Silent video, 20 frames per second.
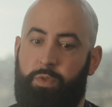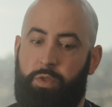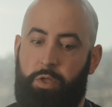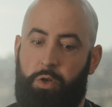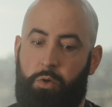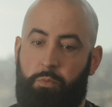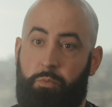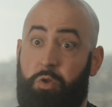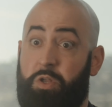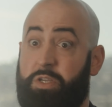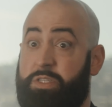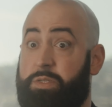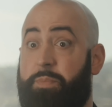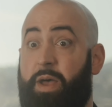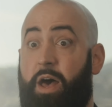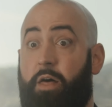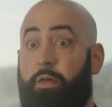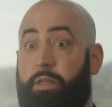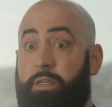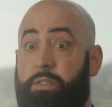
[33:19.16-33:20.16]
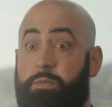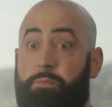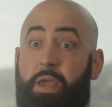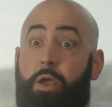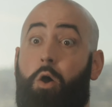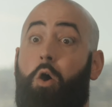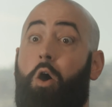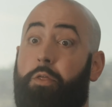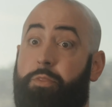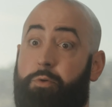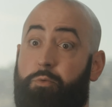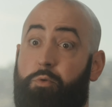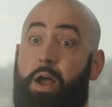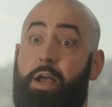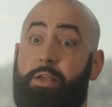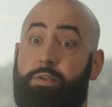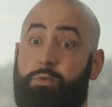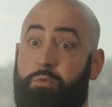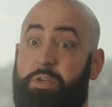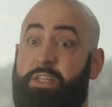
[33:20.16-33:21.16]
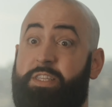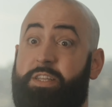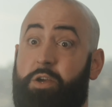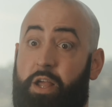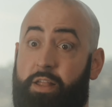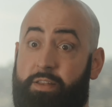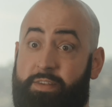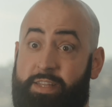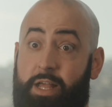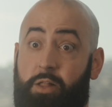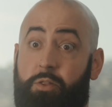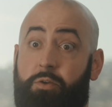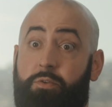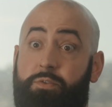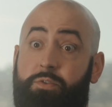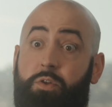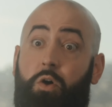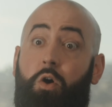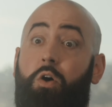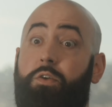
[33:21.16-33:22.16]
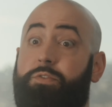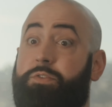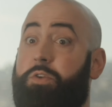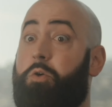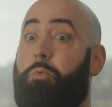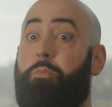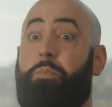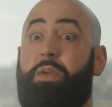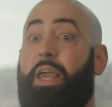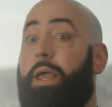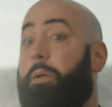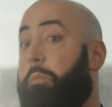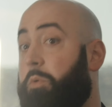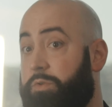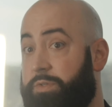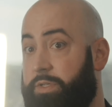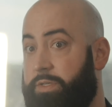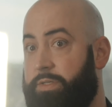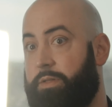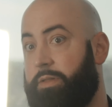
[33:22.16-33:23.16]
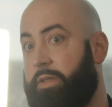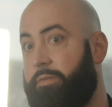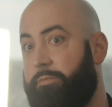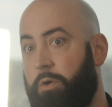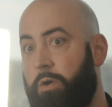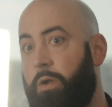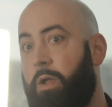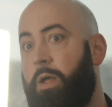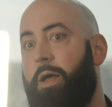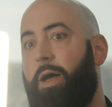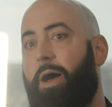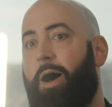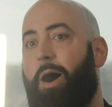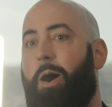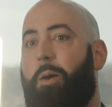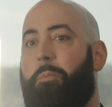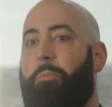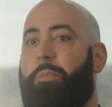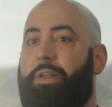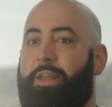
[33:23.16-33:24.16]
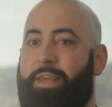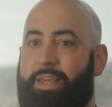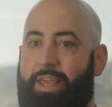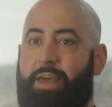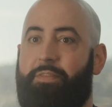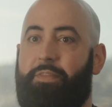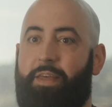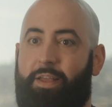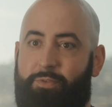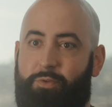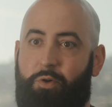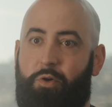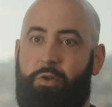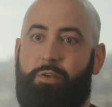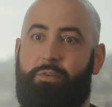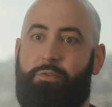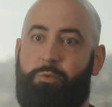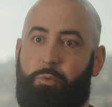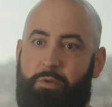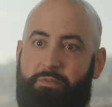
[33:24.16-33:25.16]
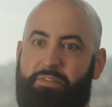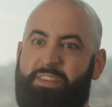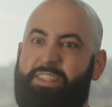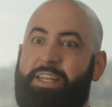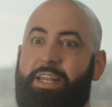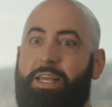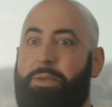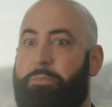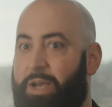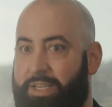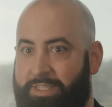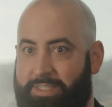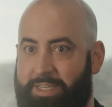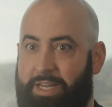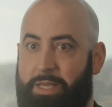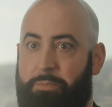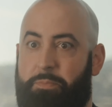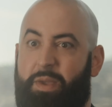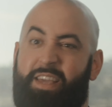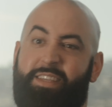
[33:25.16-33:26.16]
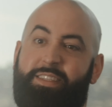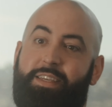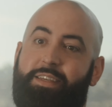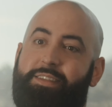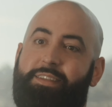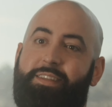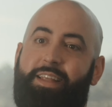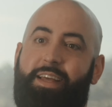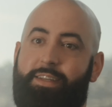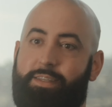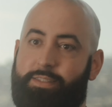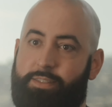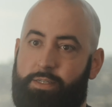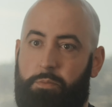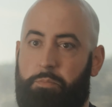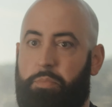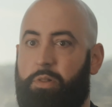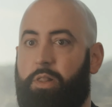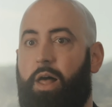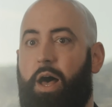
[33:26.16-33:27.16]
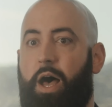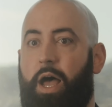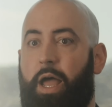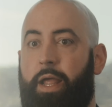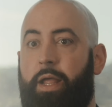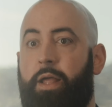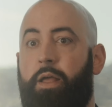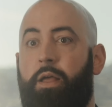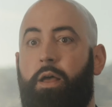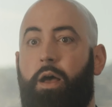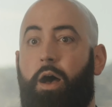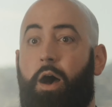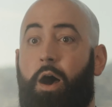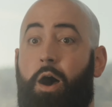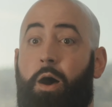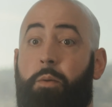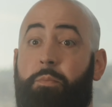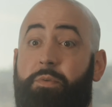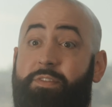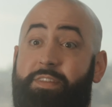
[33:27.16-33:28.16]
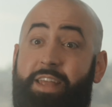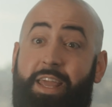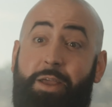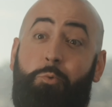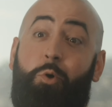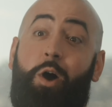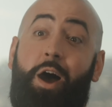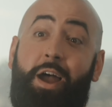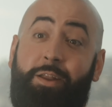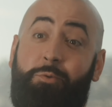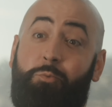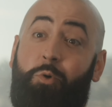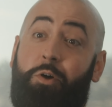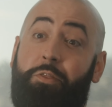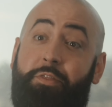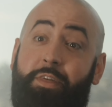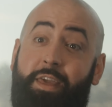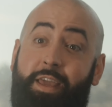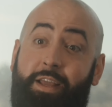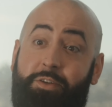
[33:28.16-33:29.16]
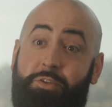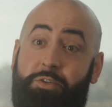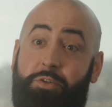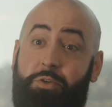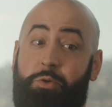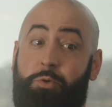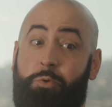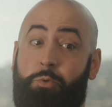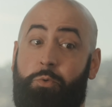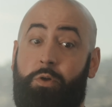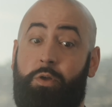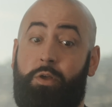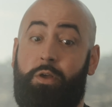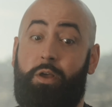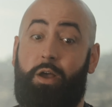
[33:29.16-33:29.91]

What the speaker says: municipalities may authorize retailers to also be able to deliver, but again, that's on a sort of city by city basis, and that doesn't apply statewide. And one thing to